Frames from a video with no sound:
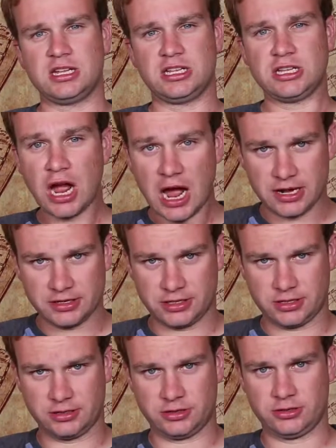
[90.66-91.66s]

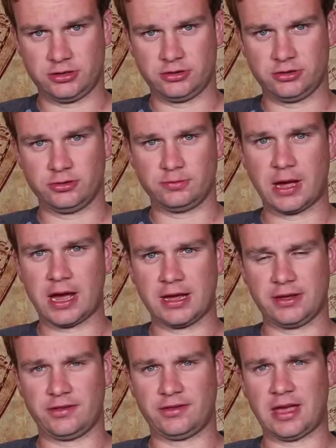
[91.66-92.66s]
not
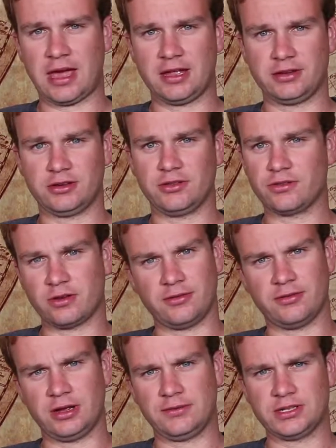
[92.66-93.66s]
pious and
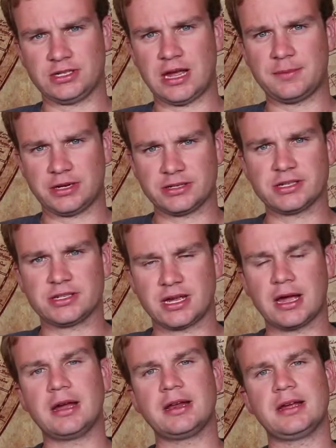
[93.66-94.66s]
conservative Islamic
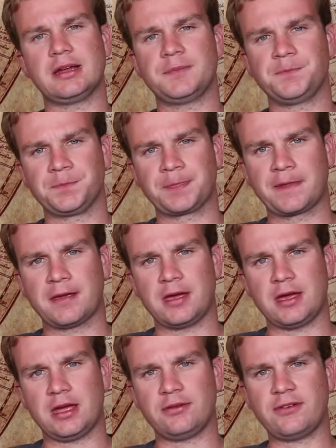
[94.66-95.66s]
society.
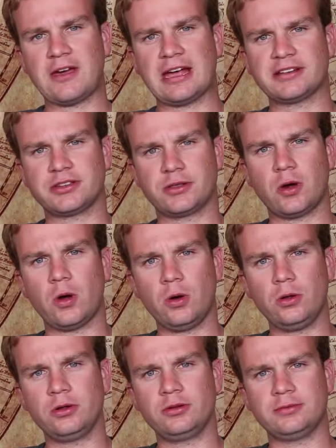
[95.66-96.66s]
In fact, the
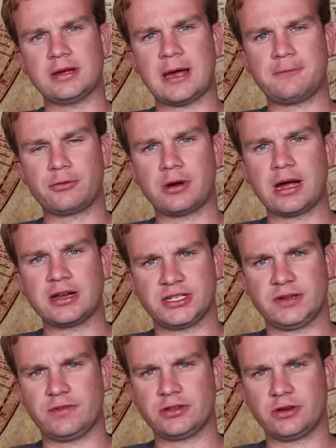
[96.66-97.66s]
whole
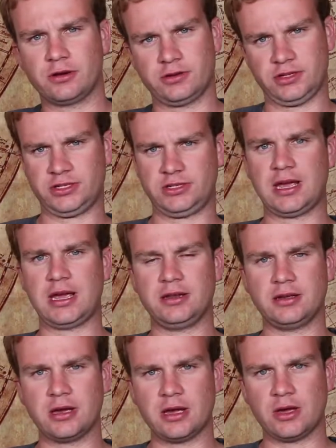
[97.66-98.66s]
apparatus of the Turkish
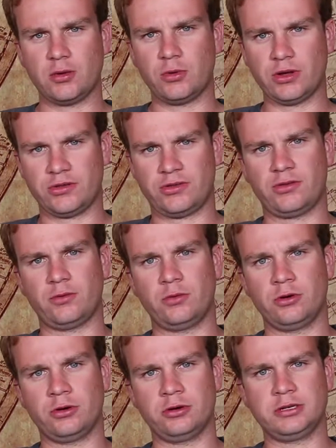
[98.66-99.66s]
state
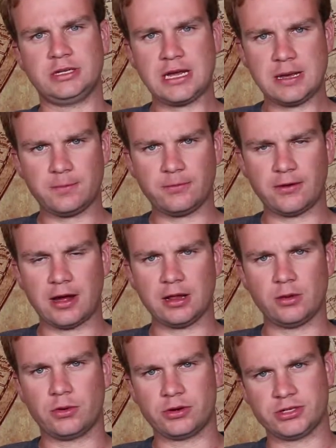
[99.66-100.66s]
were deep
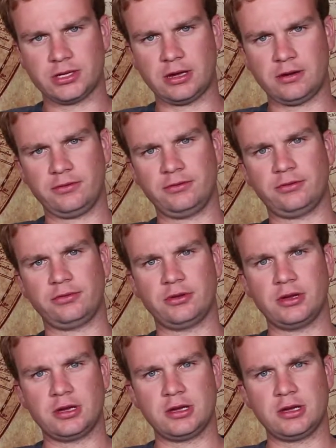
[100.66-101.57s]
followers of